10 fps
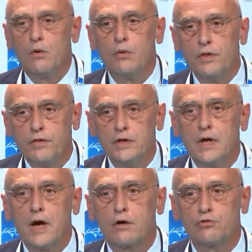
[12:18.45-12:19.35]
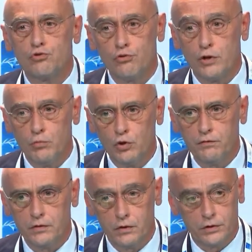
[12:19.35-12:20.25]
with the echo tube
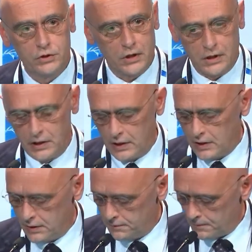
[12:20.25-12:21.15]
removal technique.